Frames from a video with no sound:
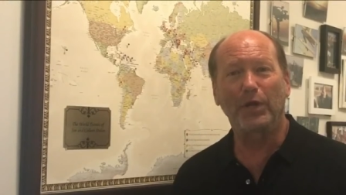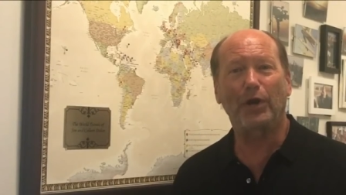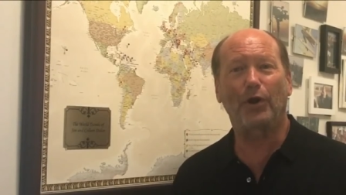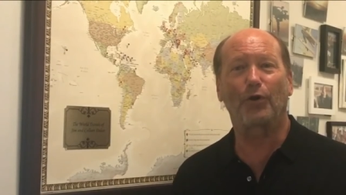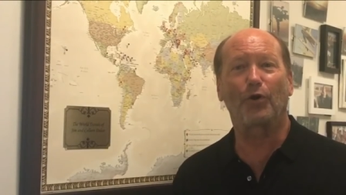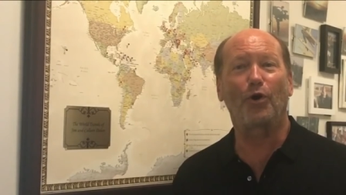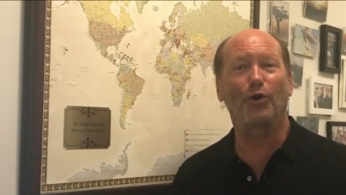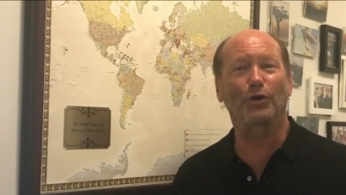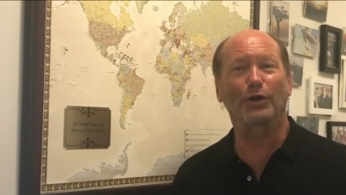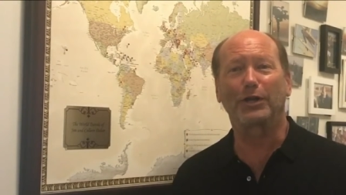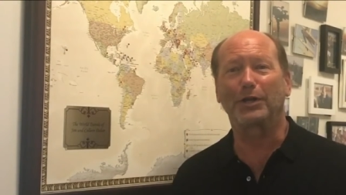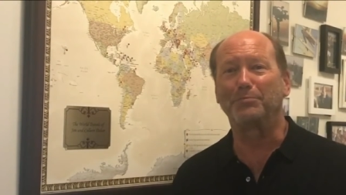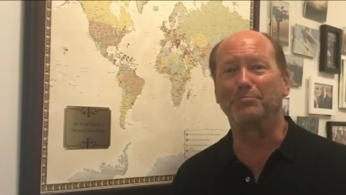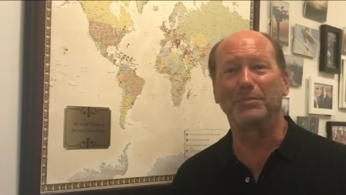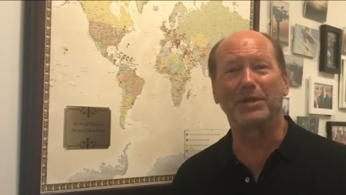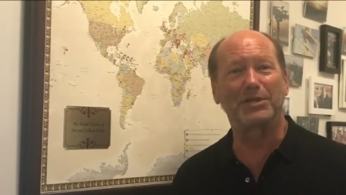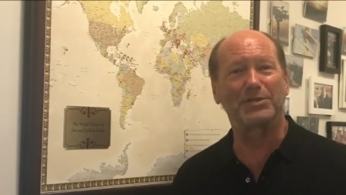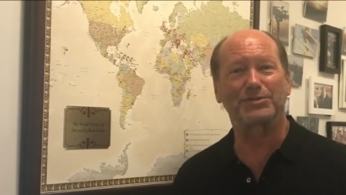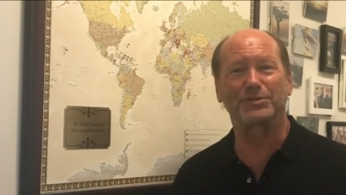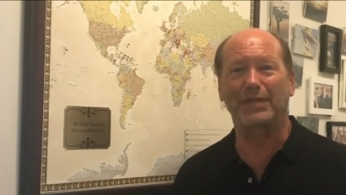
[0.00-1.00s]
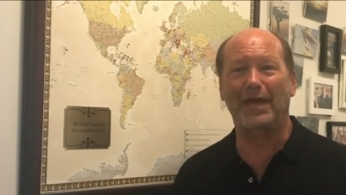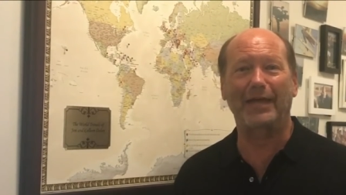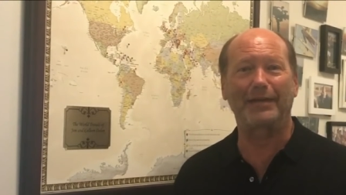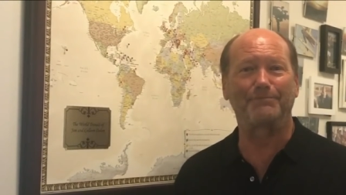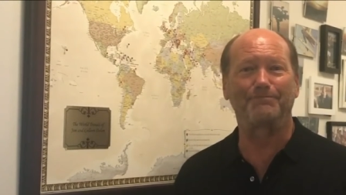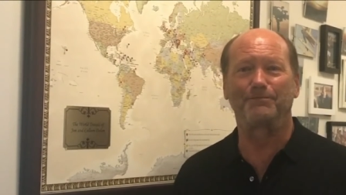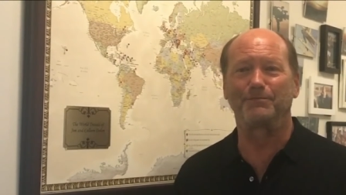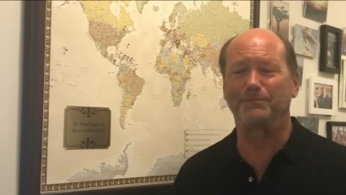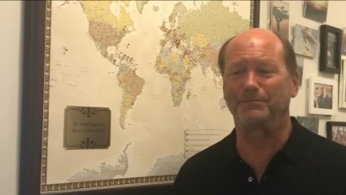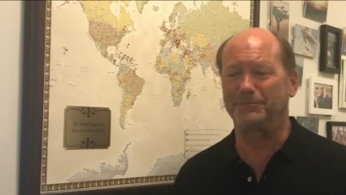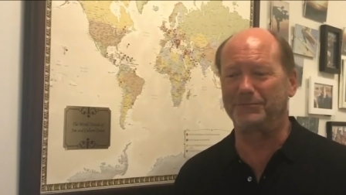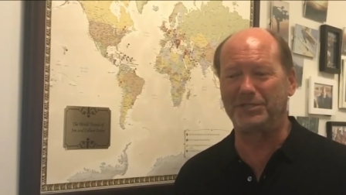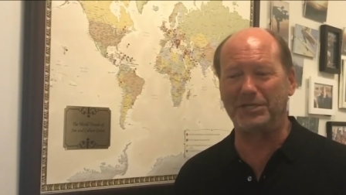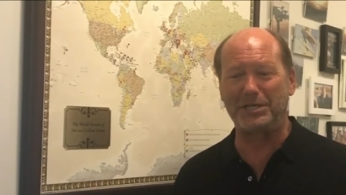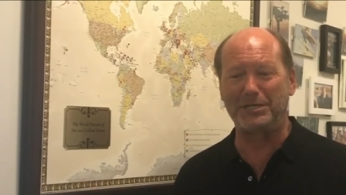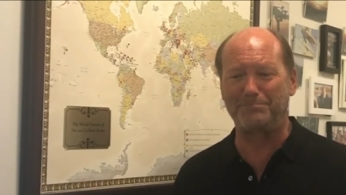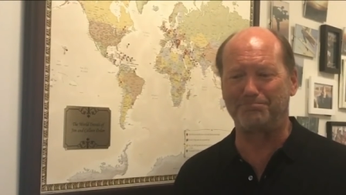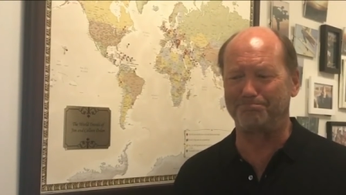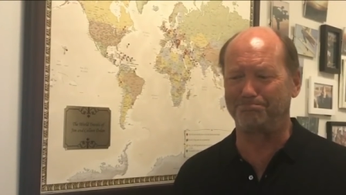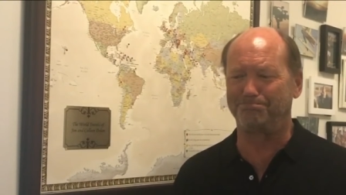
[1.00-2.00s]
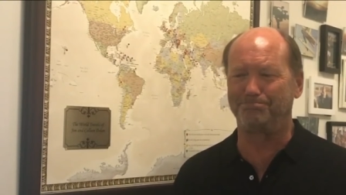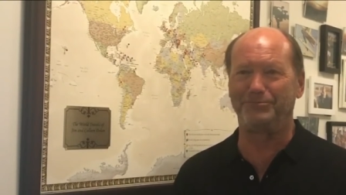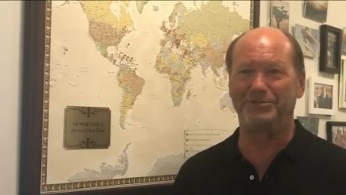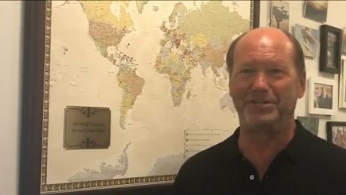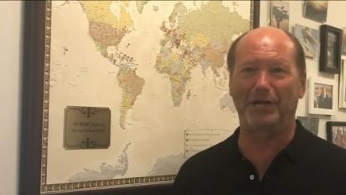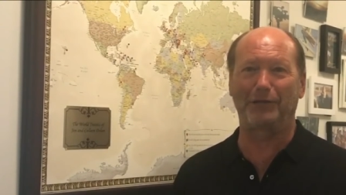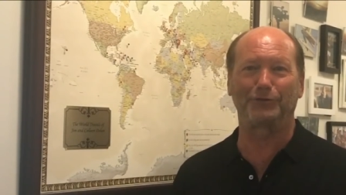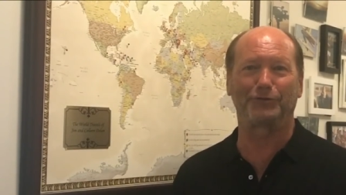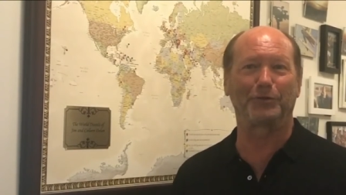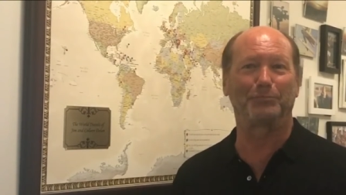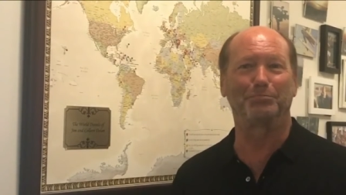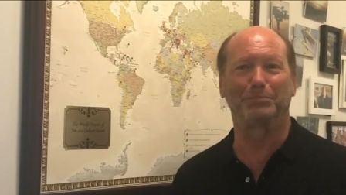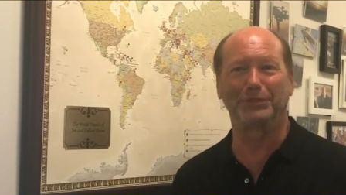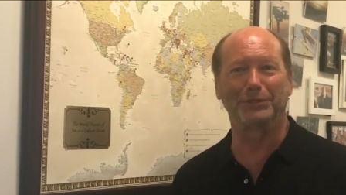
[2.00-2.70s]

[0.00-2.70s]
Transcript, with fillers: We are all going to miss that deep Delta